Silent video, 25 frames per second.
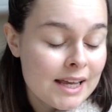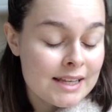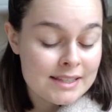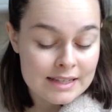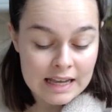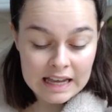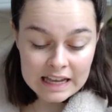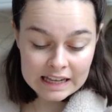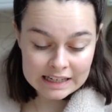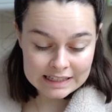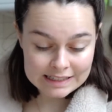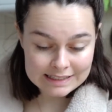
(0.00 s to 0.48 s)
It's
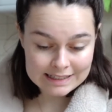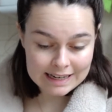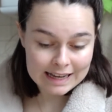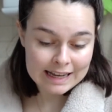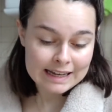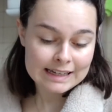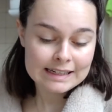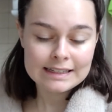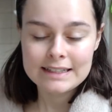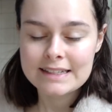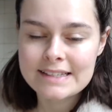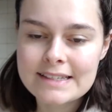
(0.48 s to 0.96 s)
early
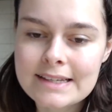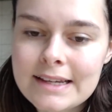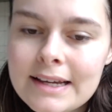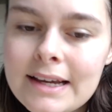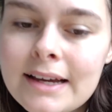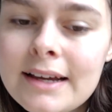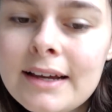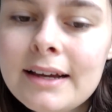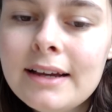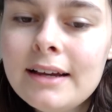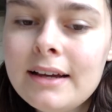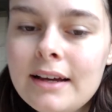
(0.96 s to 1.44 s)
days.
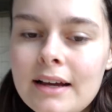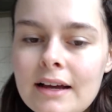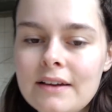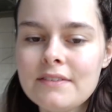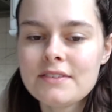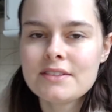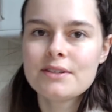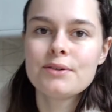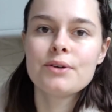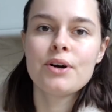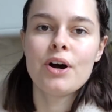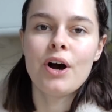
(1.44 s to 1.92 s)
I've
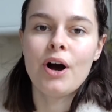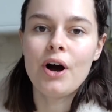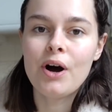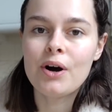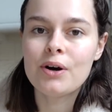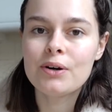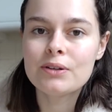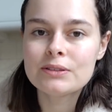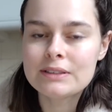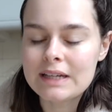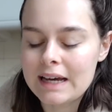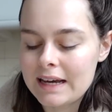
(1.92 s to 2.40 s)
still got a
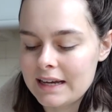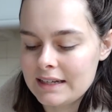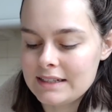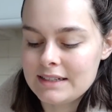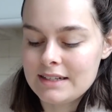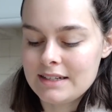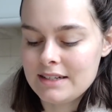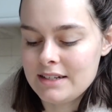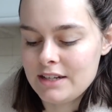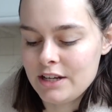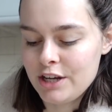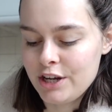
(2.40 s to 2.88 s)
whole day
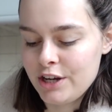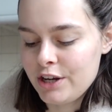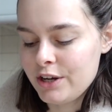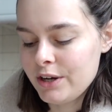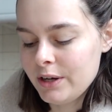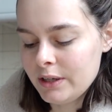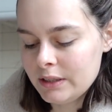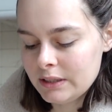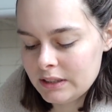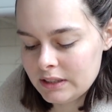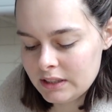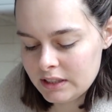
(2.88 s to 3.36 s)
to do.
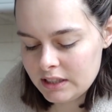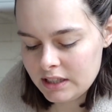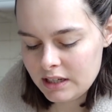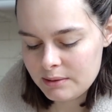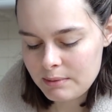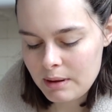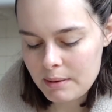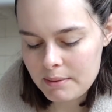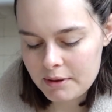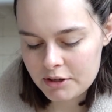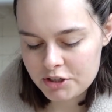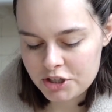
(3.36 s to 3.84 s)

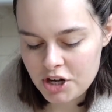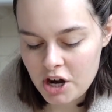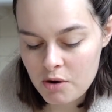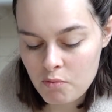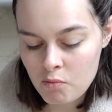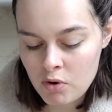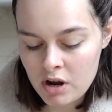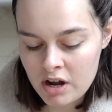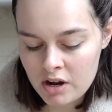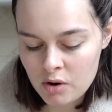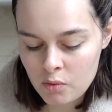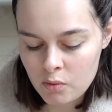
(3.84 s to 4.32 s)
Maybe I'll try
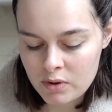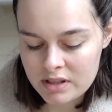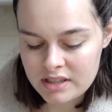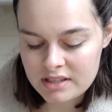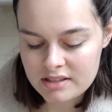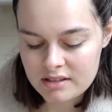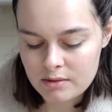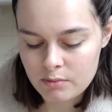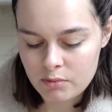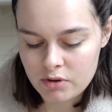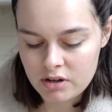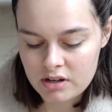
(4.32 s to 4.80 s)
and work with
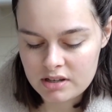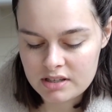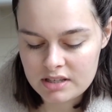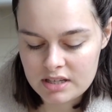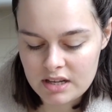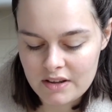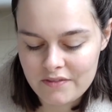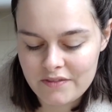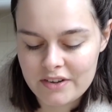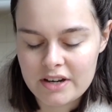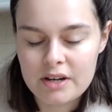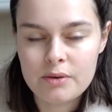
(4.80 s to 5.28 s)
someone and
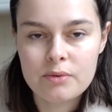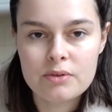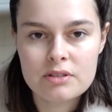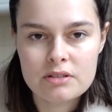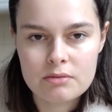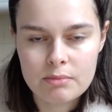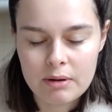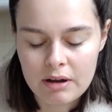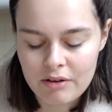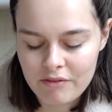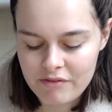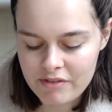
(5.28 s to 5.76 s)
see if anyone's
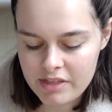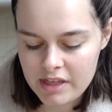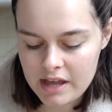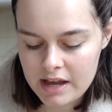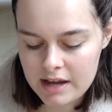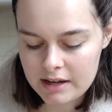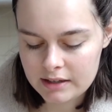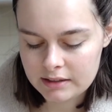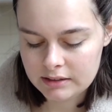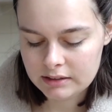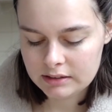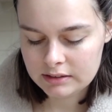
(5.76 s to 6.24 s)
about
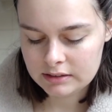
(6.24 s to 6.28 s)
that.